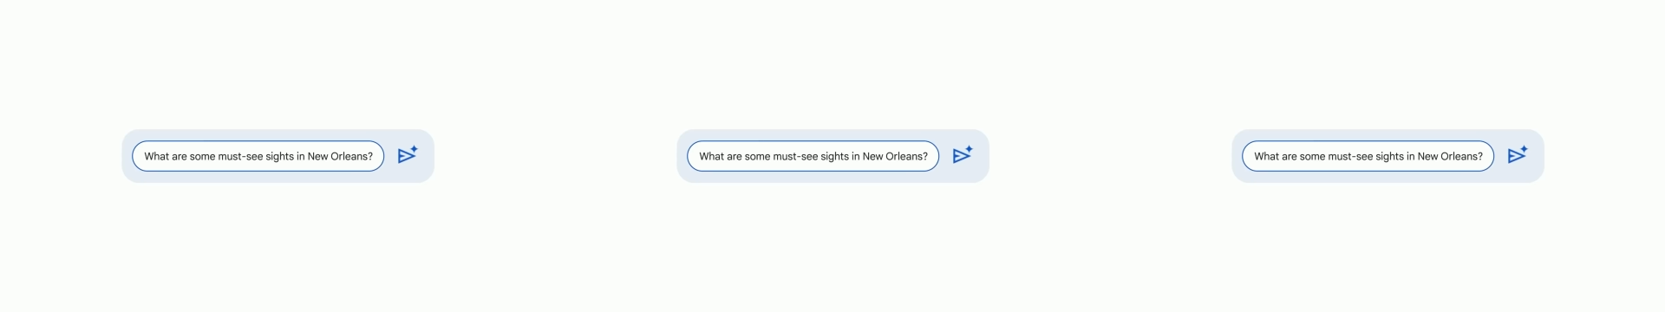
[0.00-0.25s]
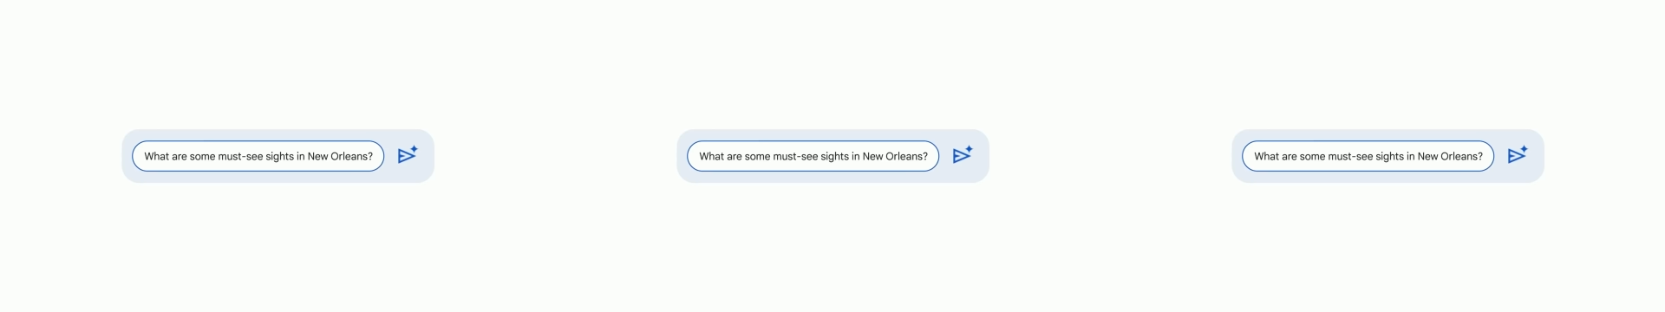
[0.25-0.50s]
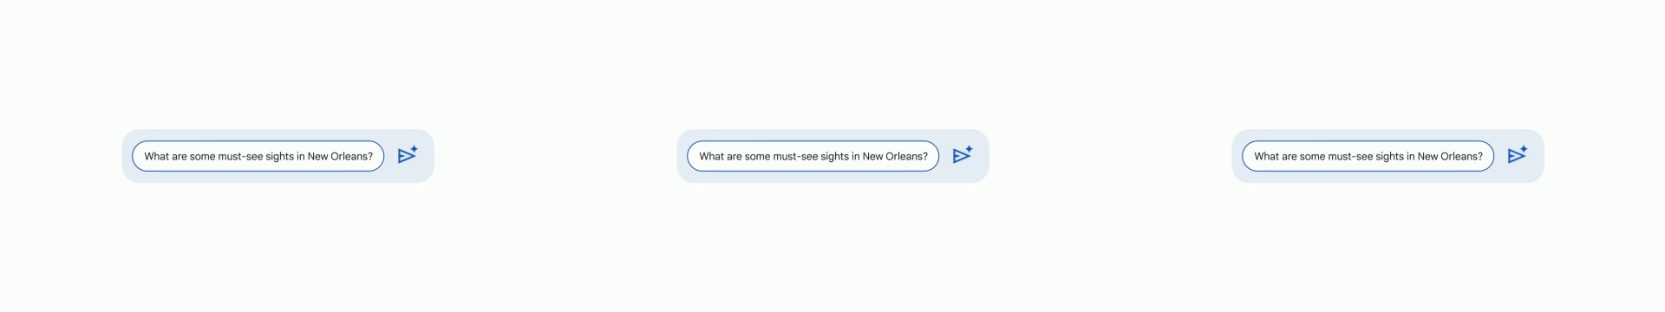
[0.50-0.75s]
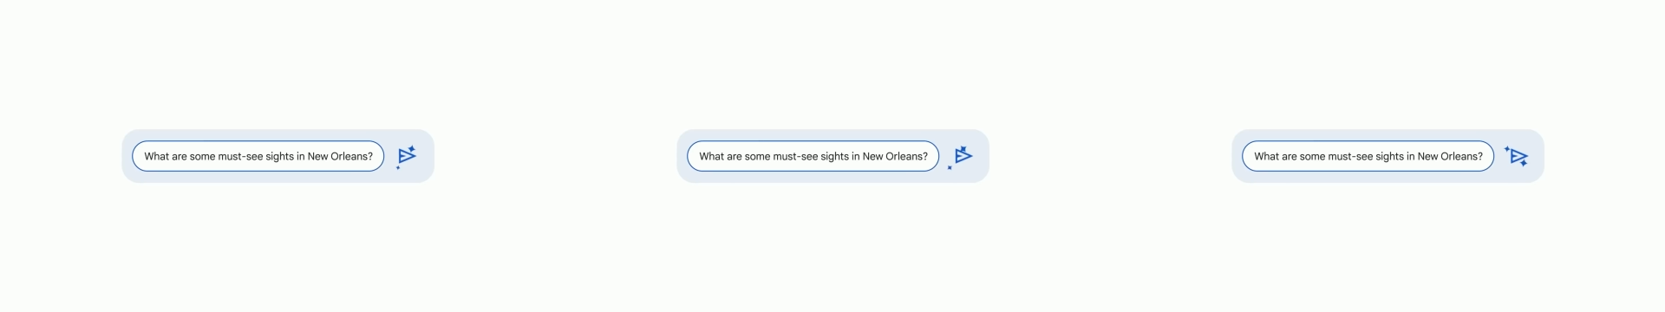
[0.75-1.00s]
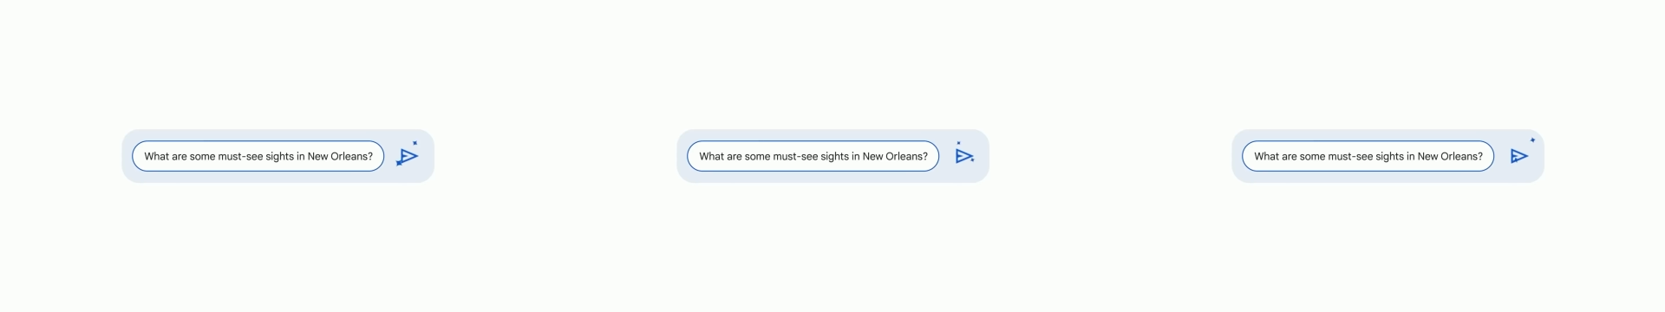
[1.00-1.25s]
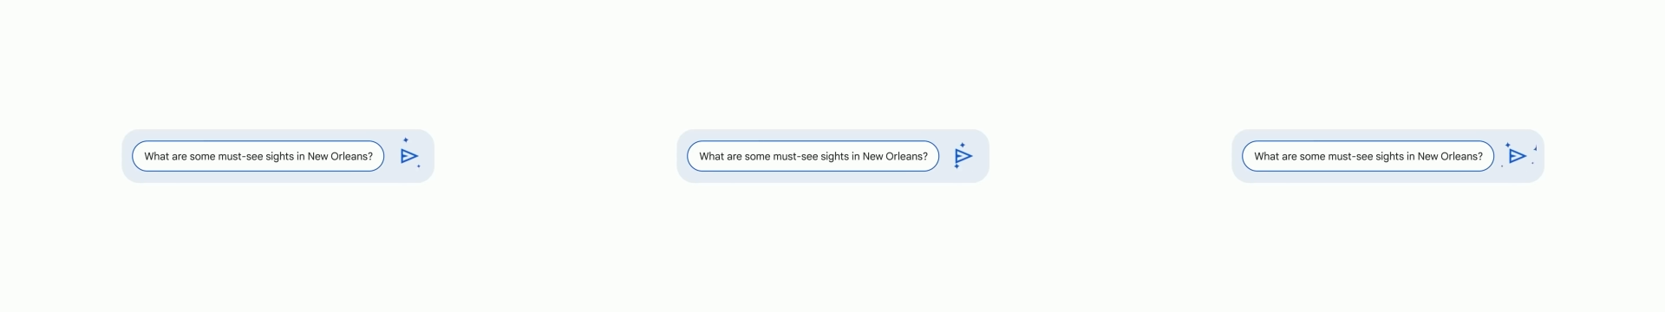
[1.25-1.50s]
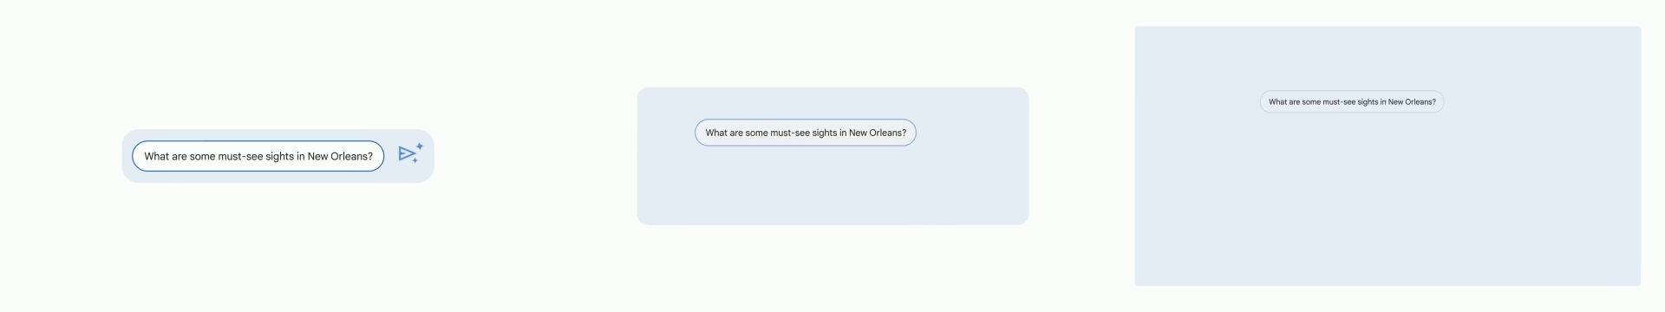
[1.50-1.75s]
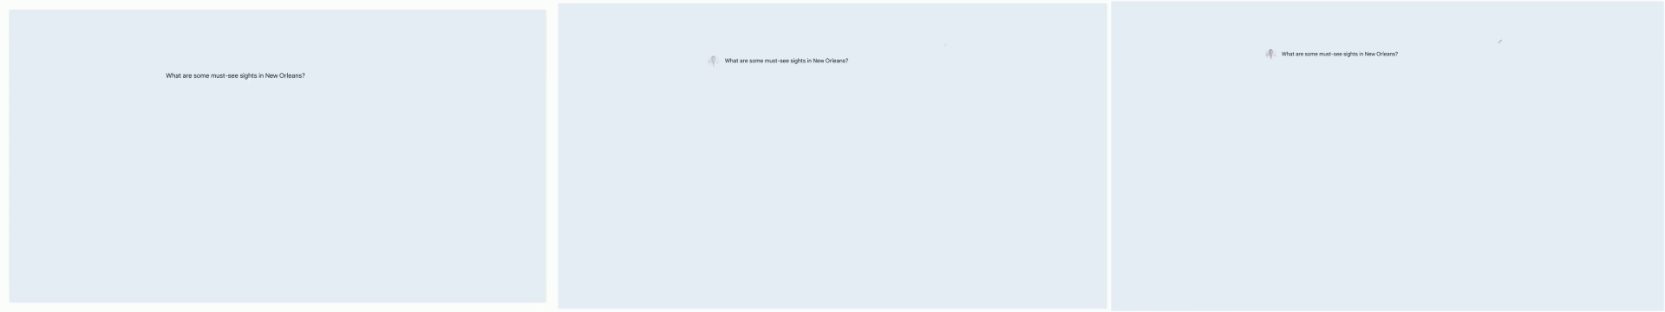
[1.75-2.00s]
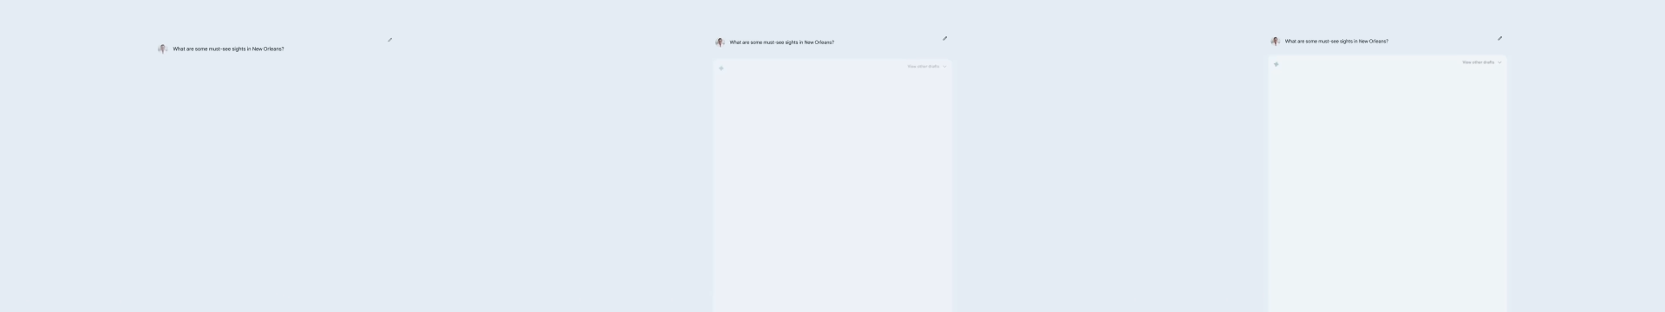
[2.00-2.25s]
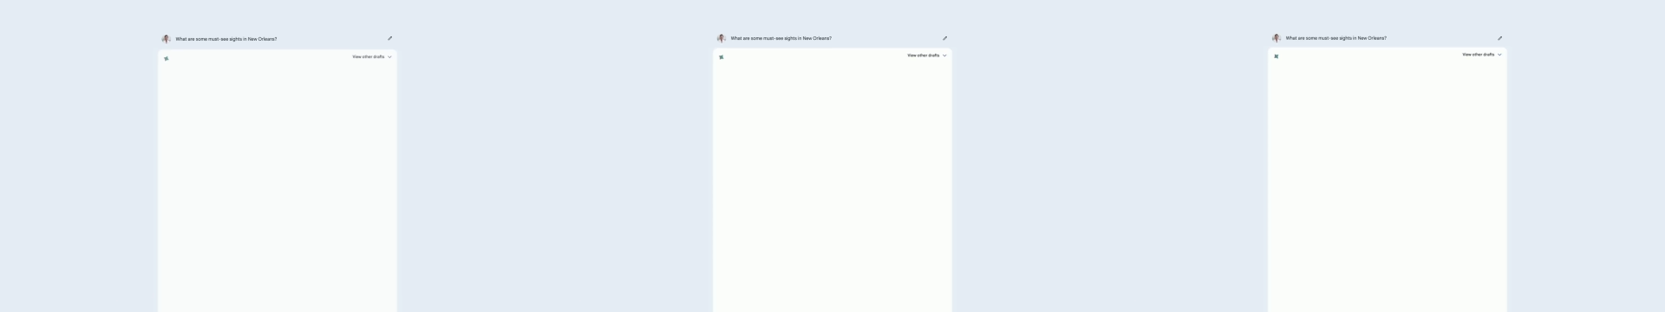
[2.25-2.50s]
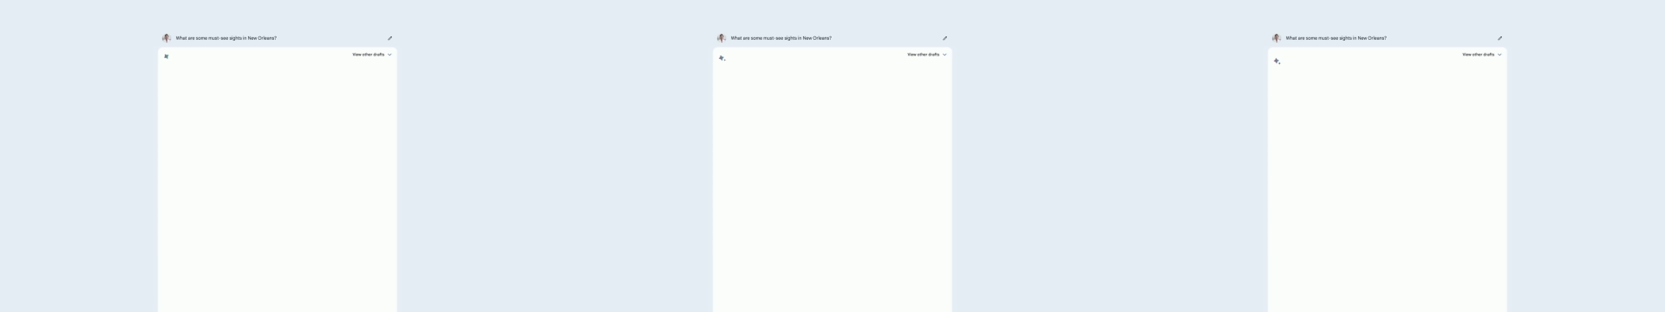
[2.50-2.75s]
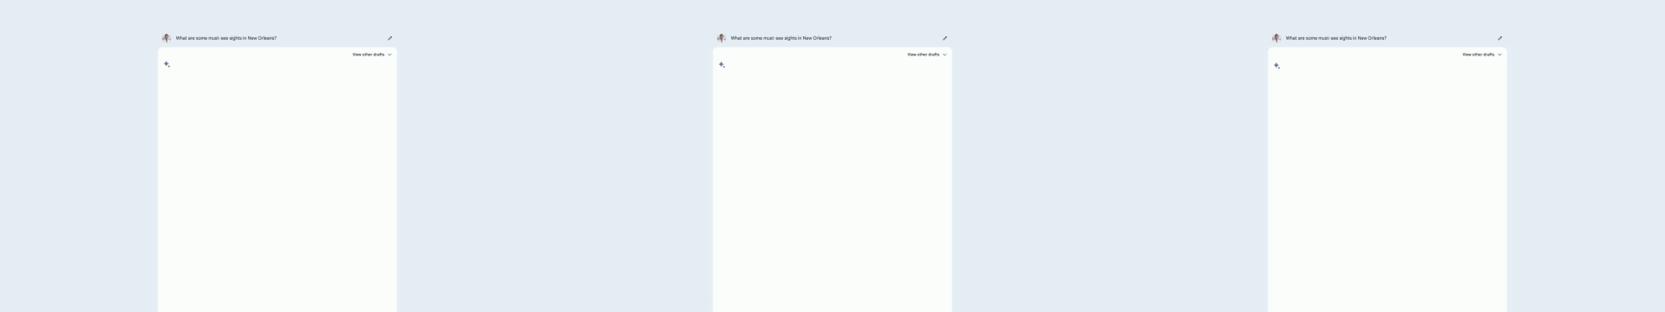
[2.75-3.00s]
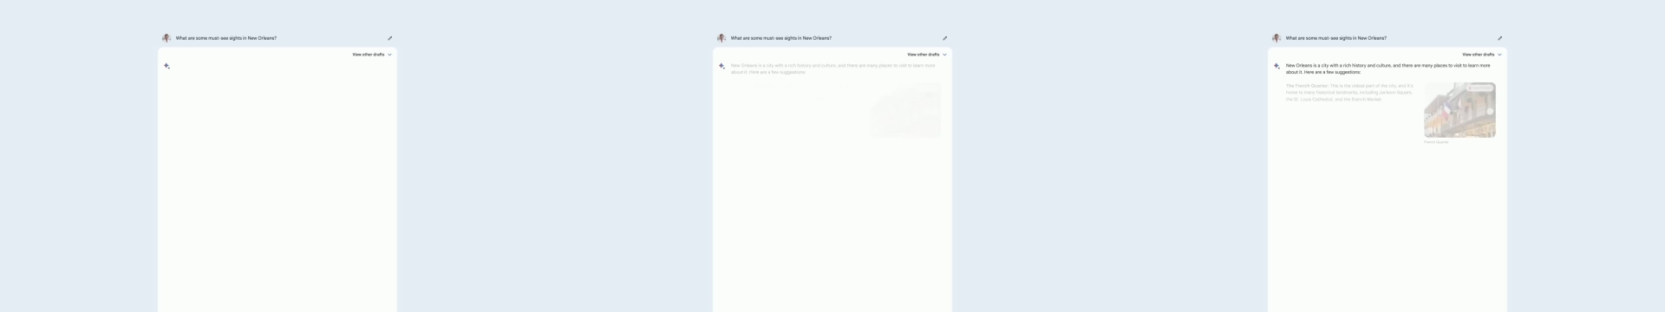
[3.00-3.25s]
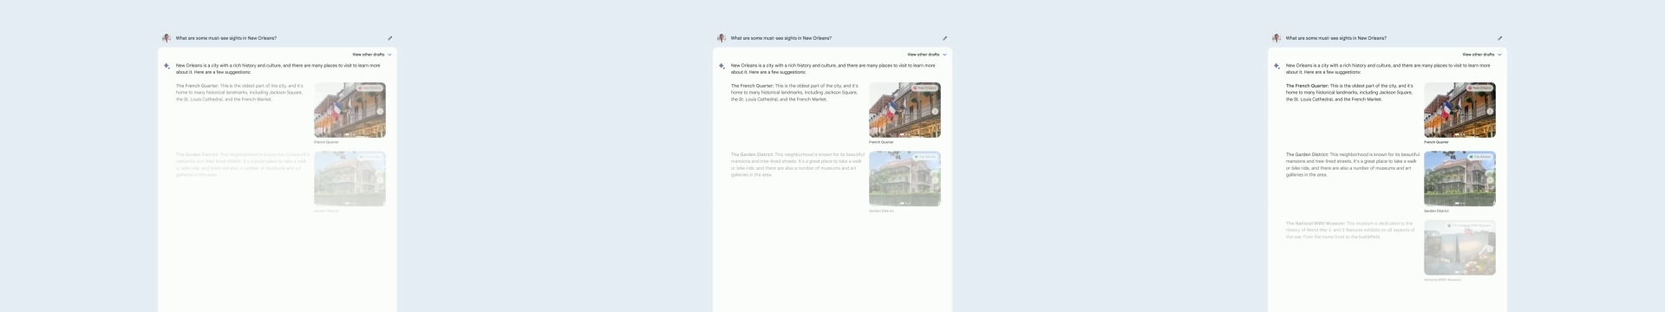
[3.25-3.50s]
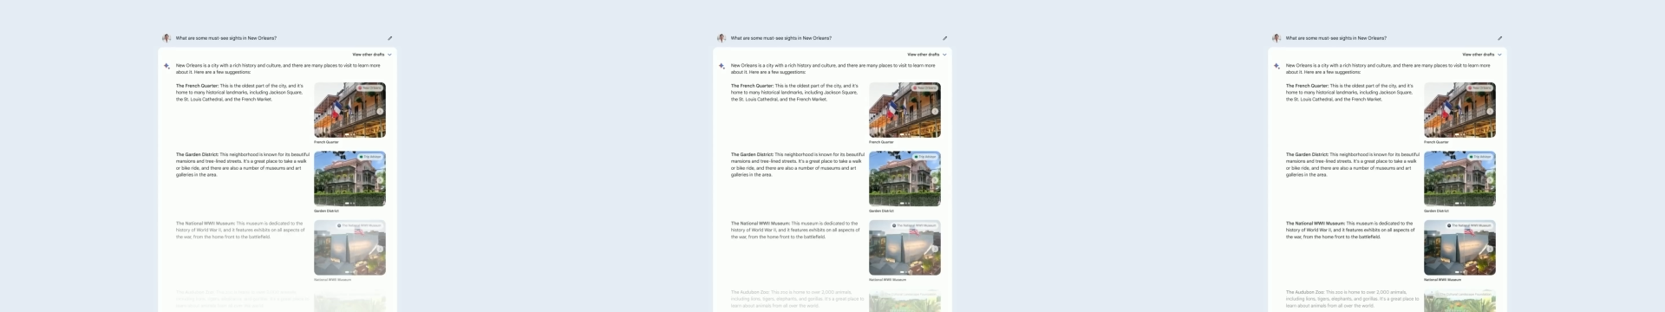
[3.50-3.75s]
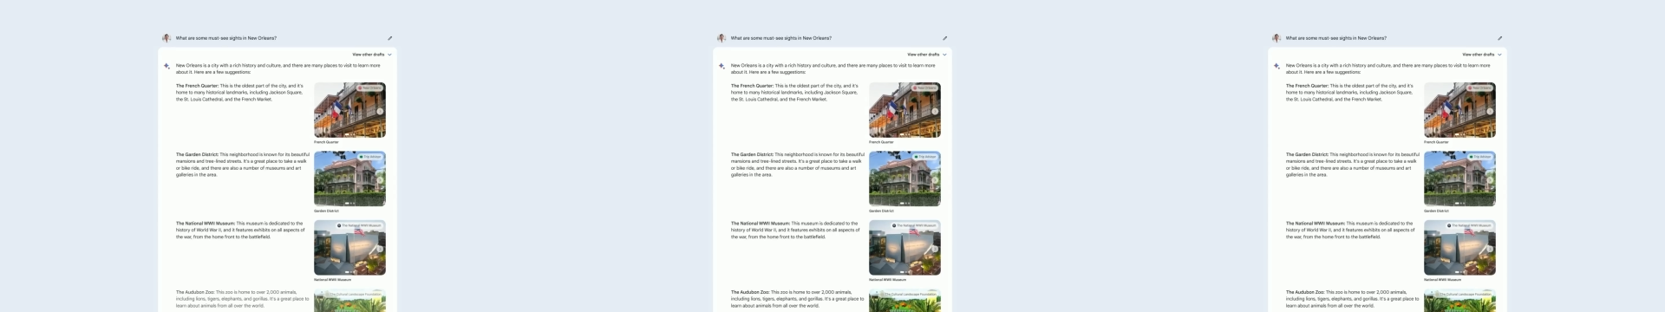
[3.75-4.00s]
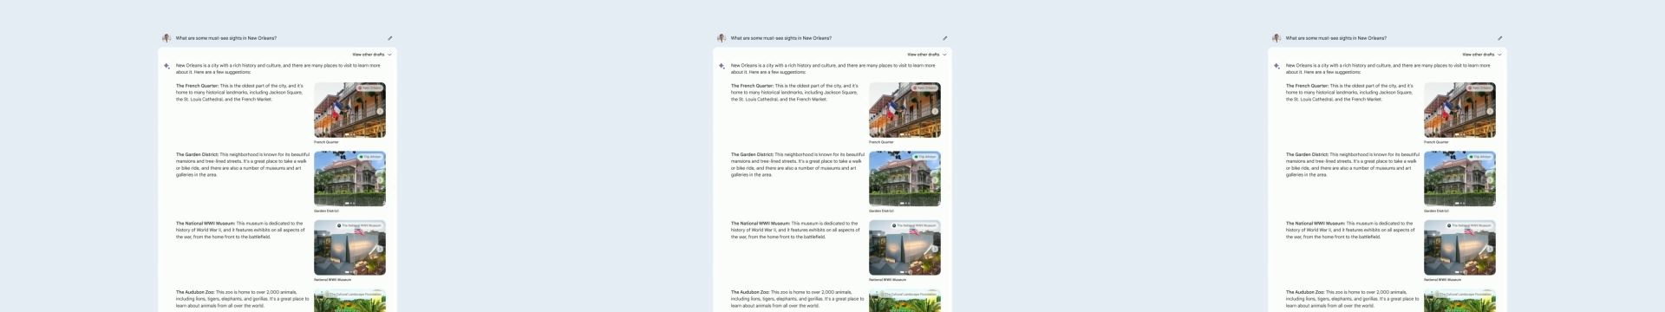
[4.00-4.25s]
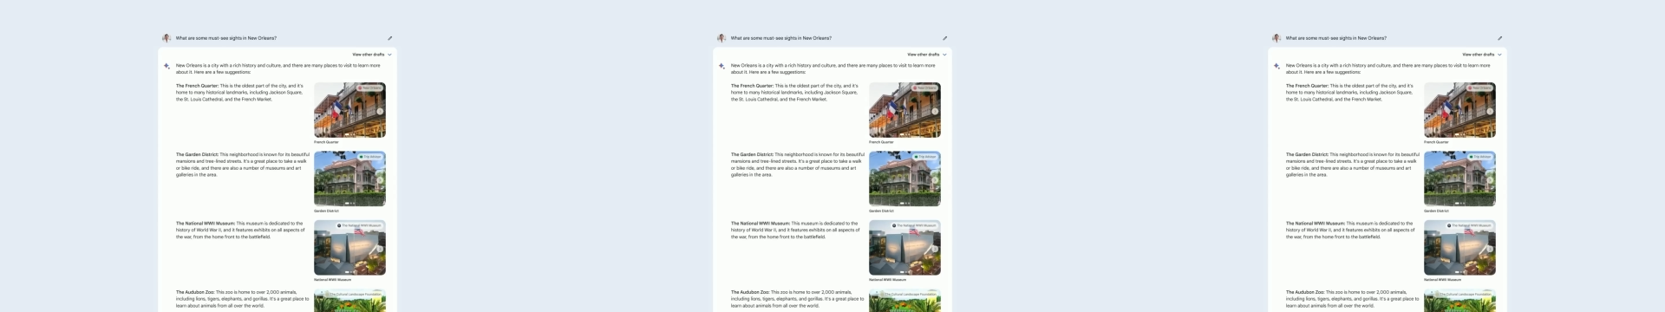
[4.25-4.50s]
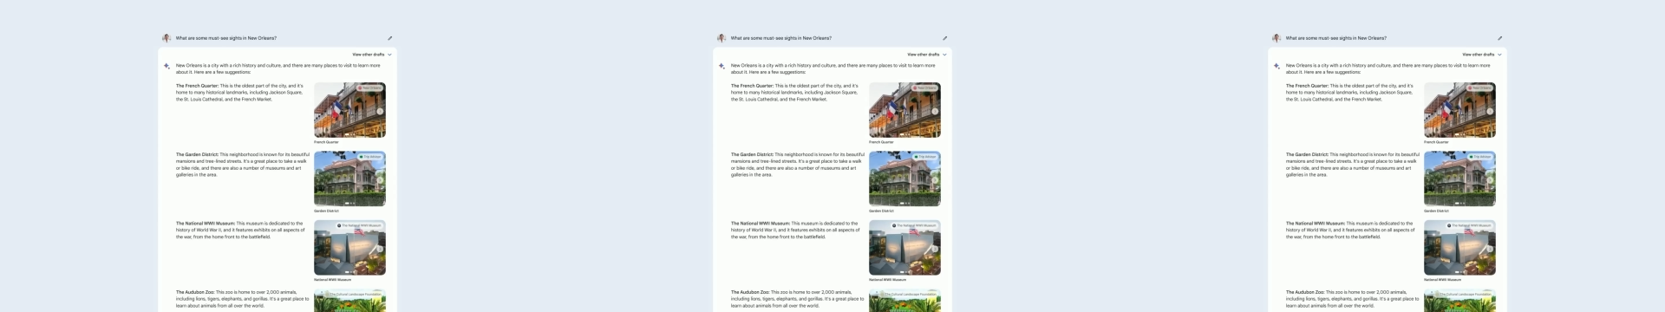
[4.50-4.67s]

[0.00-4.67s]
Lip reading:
Nobody's mouth can be seen.